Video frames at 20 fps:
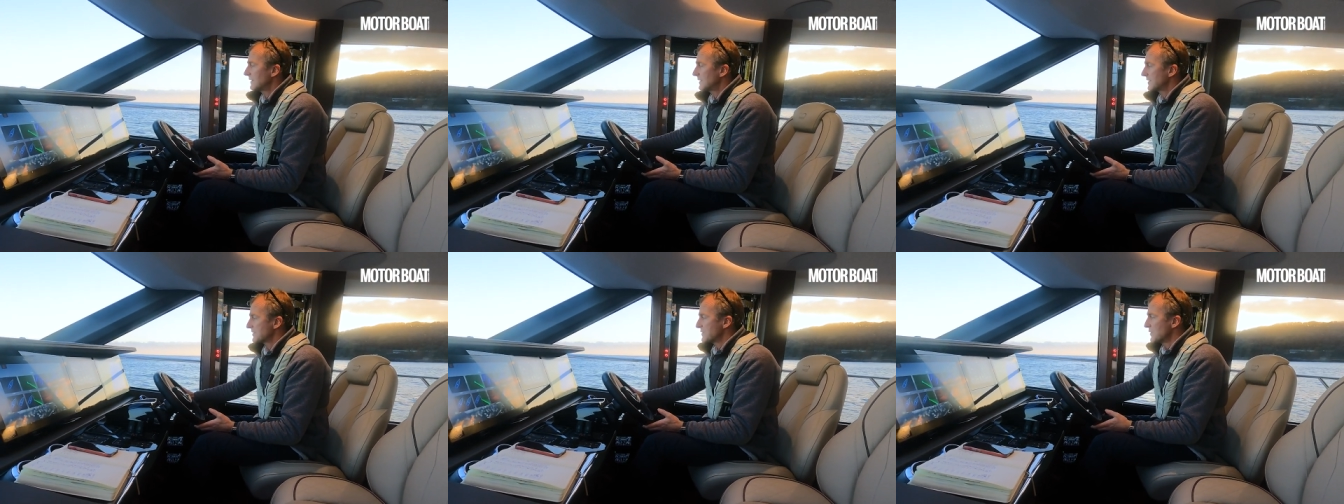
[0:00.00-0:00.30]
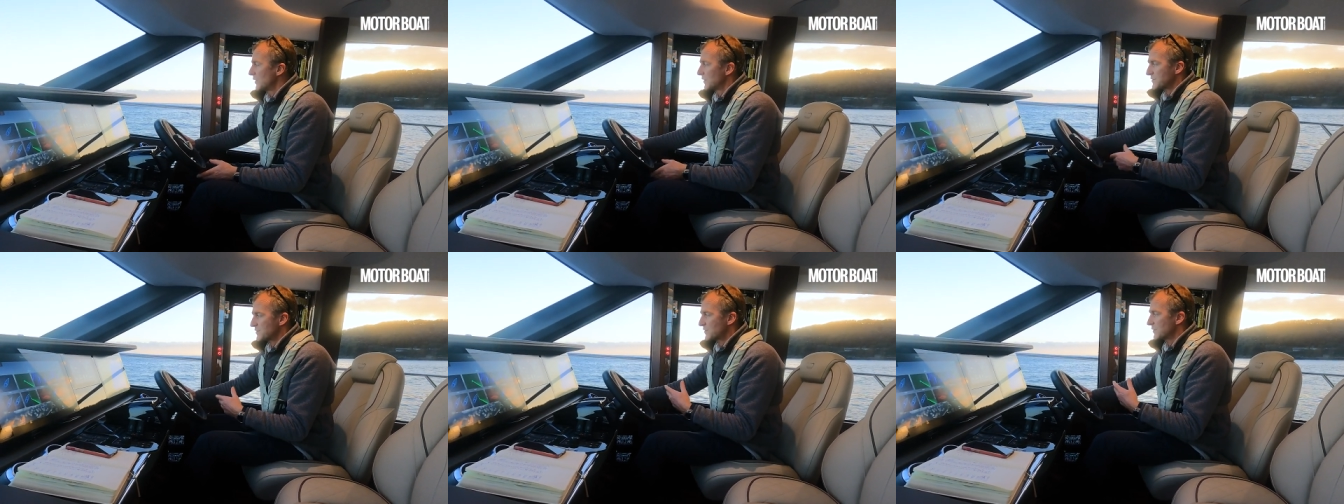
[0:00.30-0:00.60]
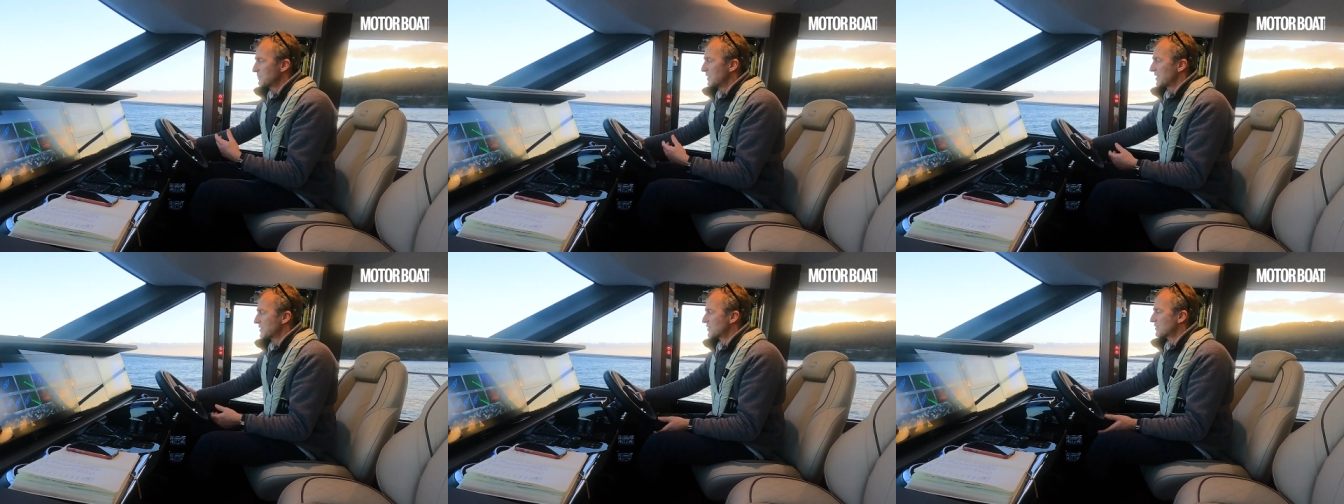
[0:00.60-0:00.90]
there's not
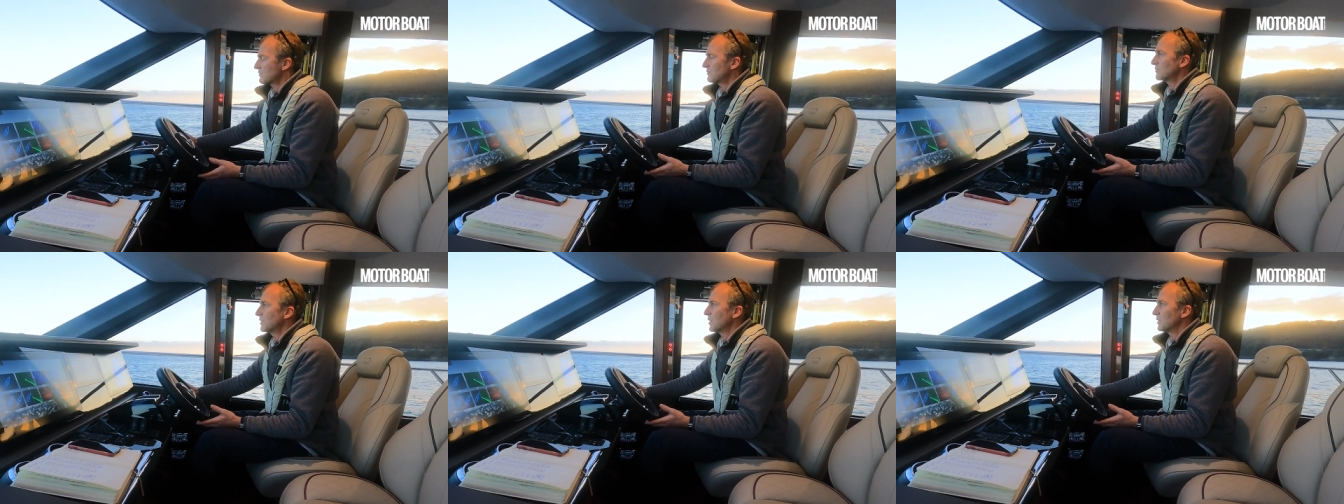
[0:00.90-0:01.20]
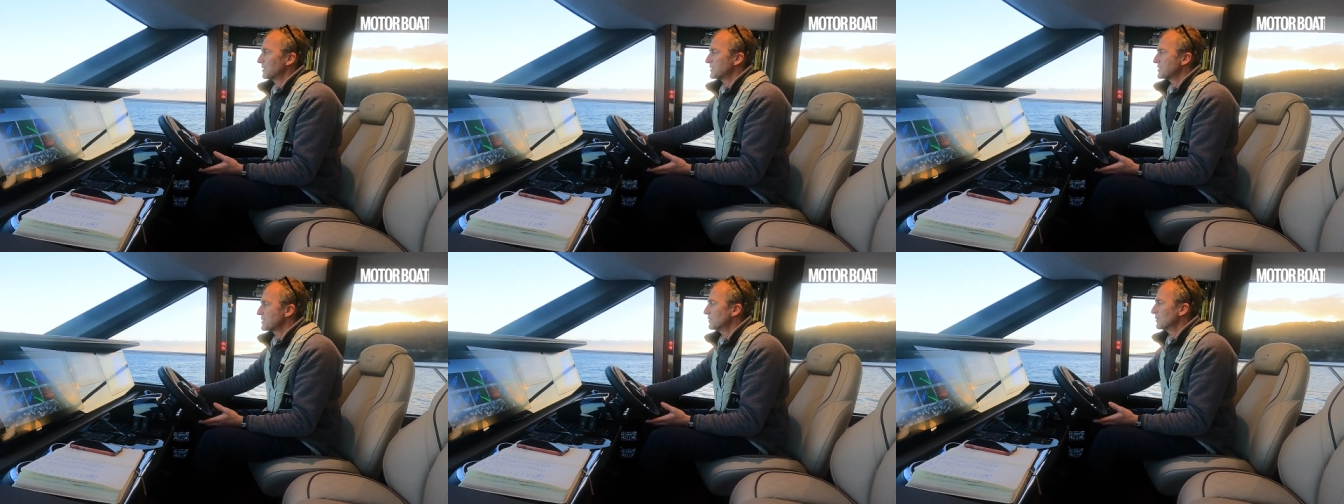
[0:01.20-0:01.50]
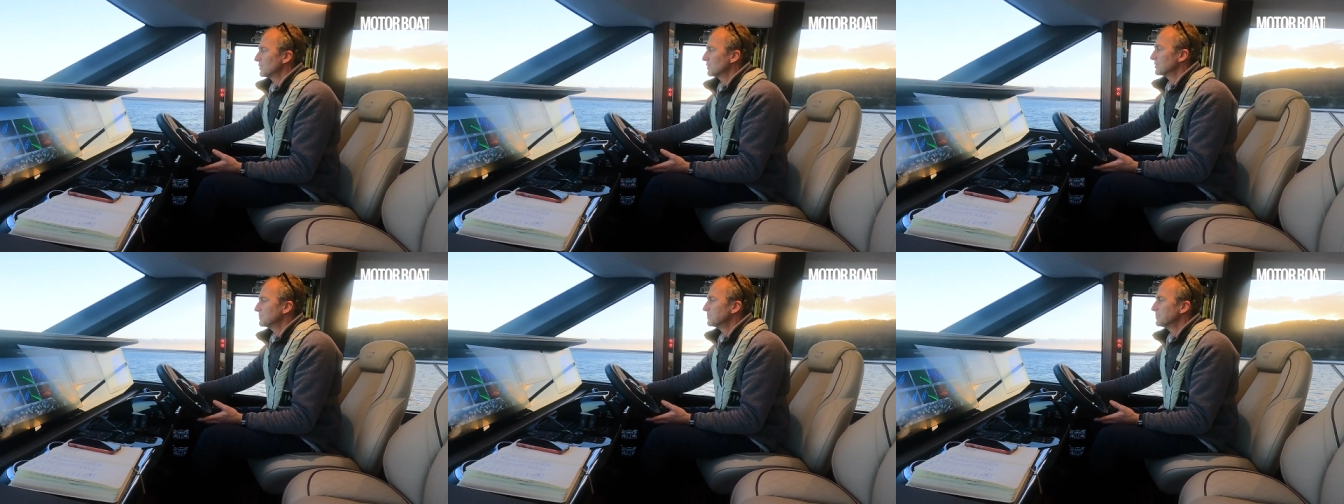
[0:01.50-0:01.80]
too much roll at
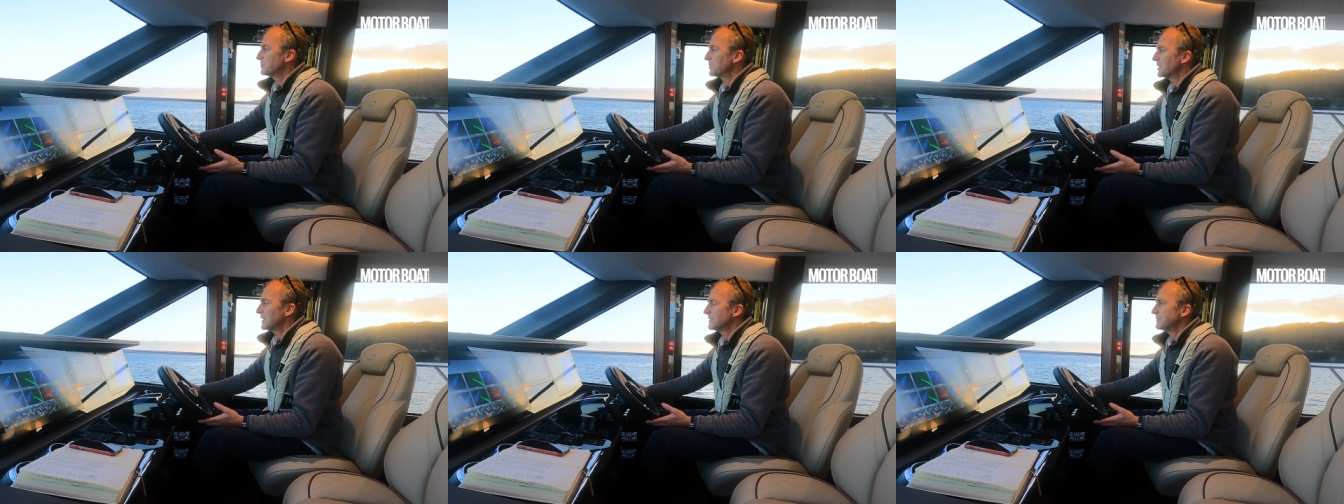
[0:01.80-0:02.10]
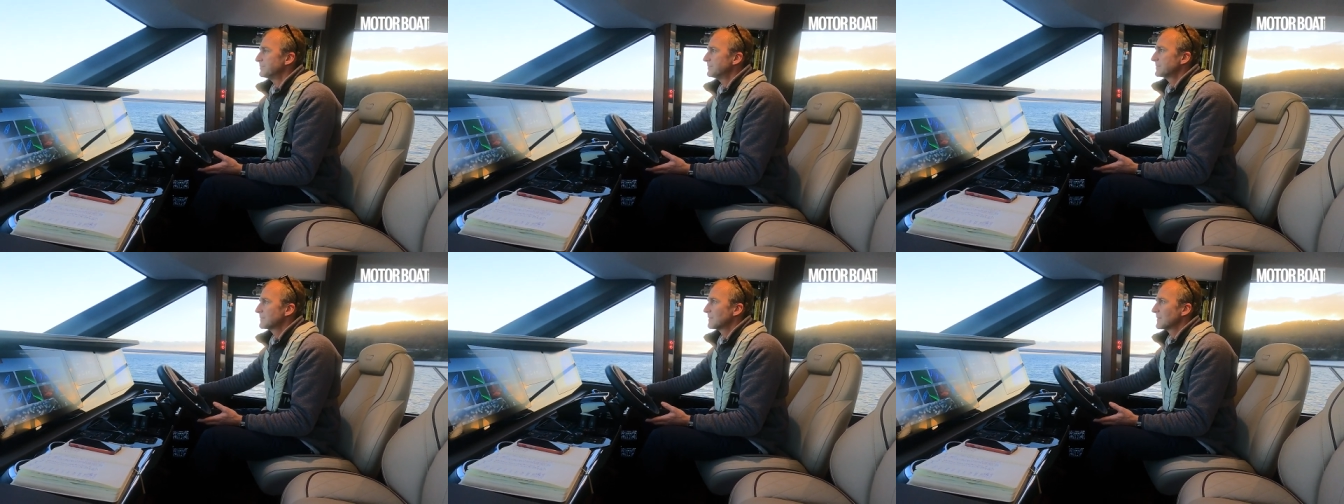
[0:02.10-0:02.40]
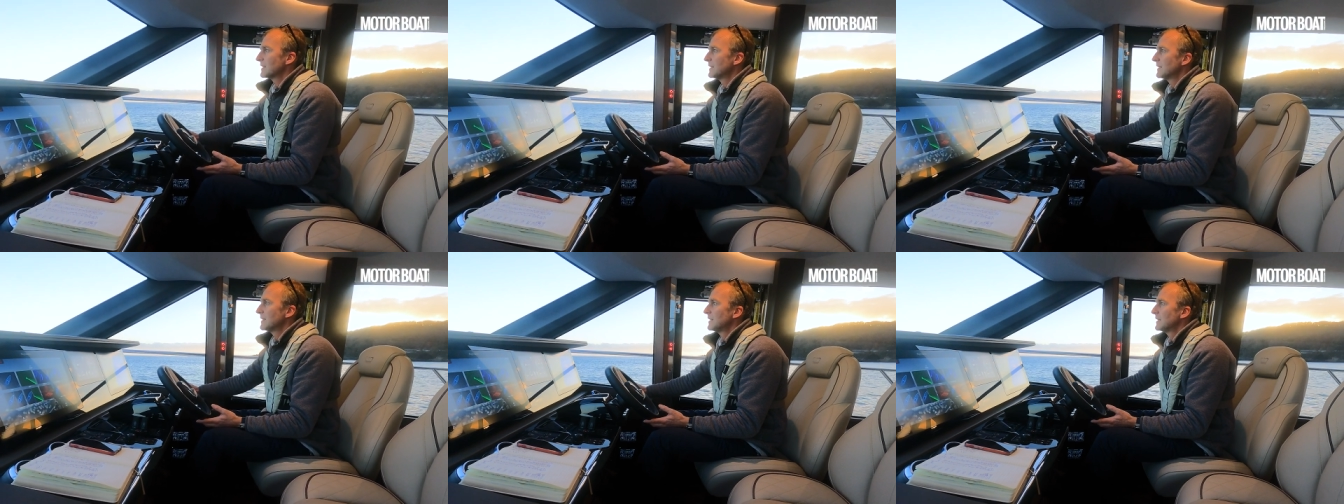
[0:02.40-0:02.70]
all. But
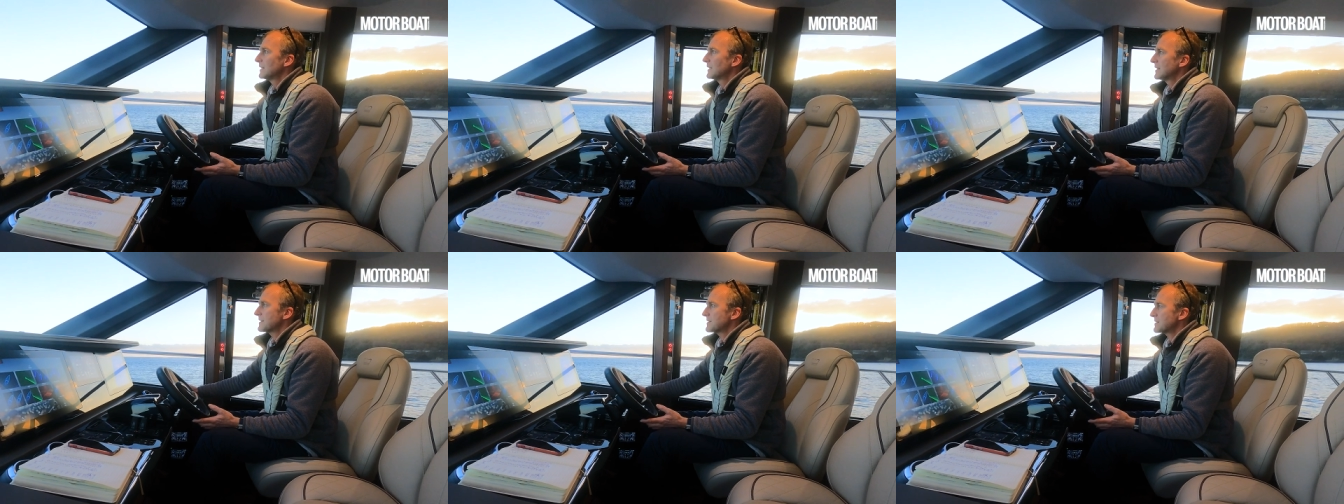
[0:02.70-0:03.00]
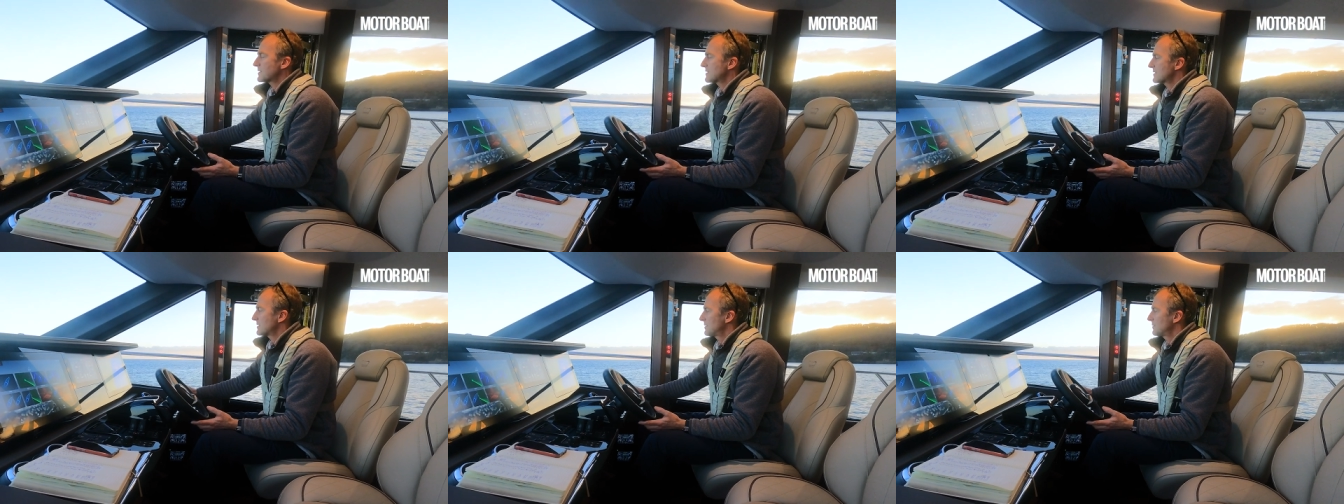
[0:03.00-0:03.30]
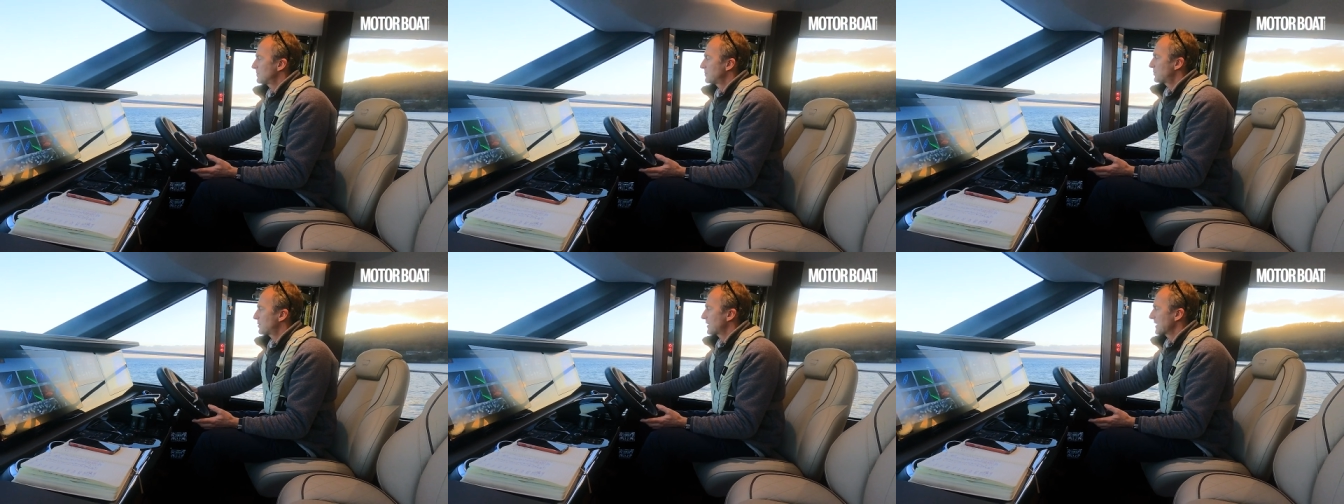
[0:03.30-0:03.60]
let's
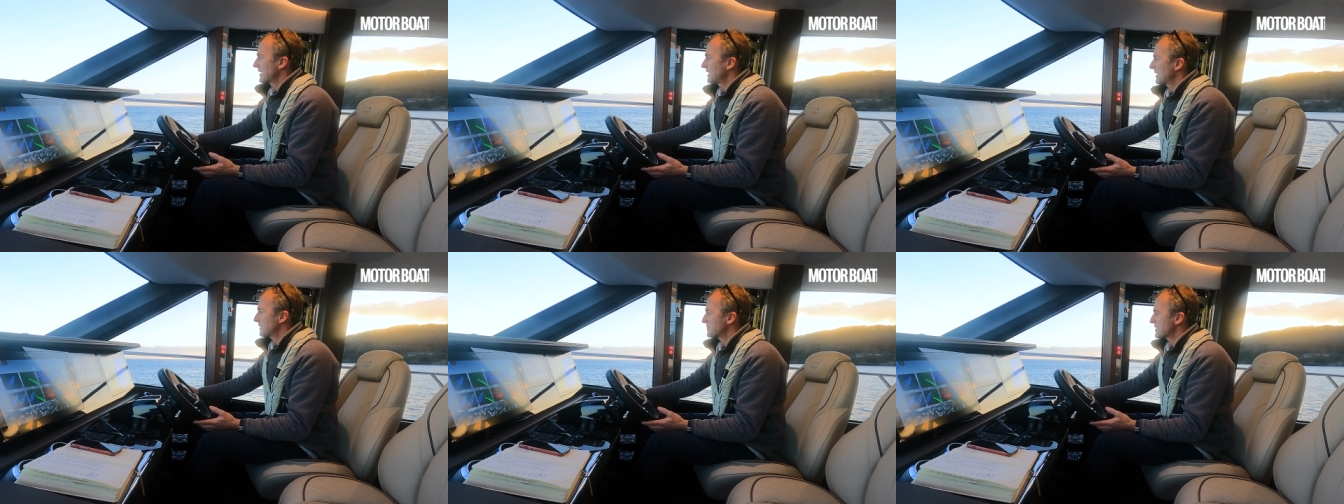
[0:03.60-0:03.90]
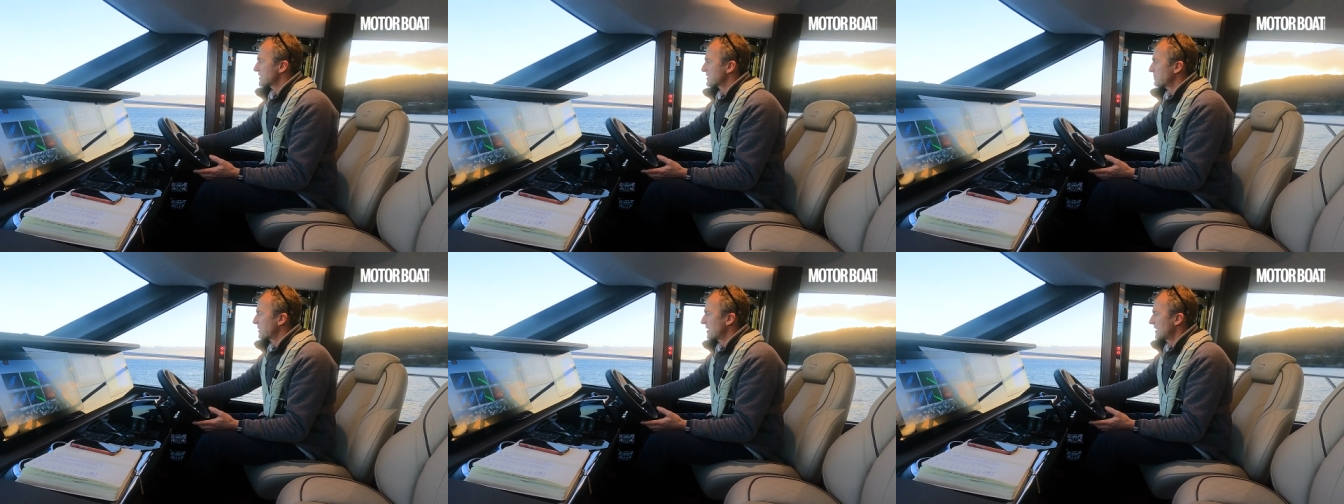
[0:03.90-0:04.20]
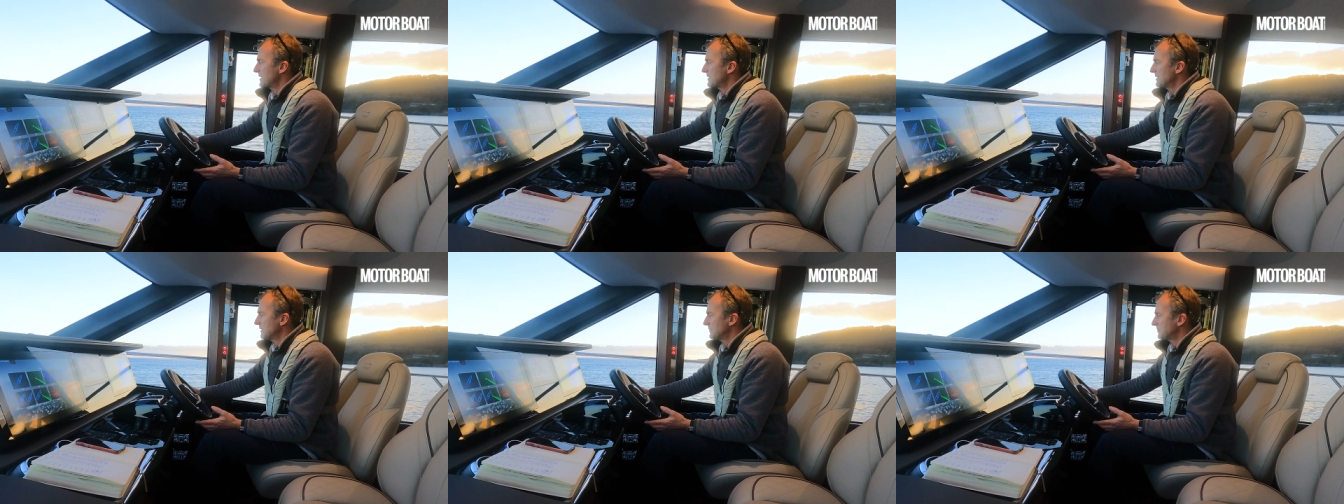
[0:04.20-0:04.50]
bring it up to
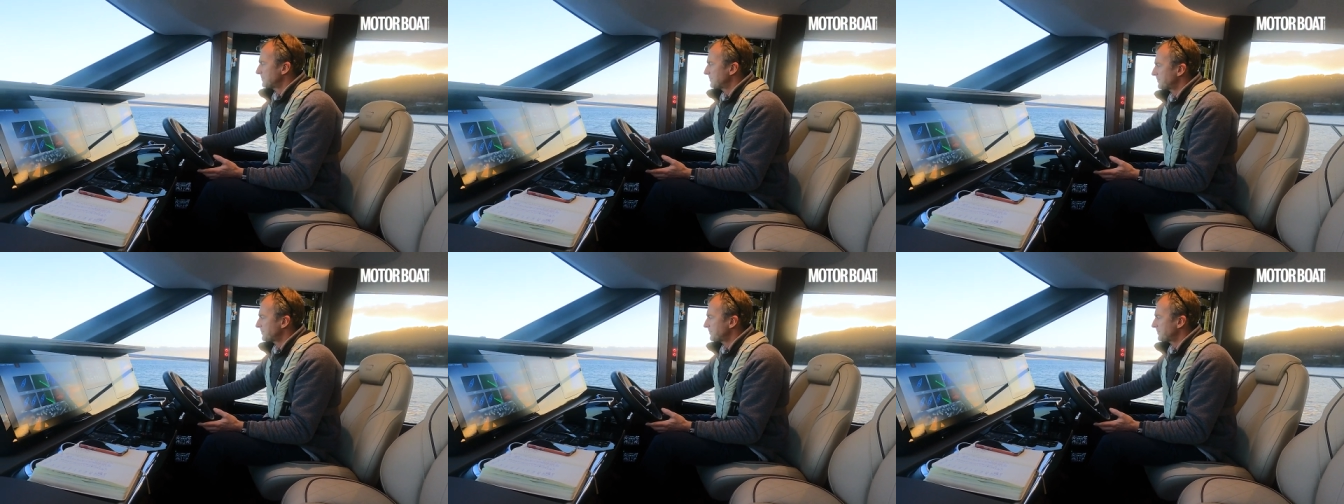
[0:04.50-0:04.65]
speed,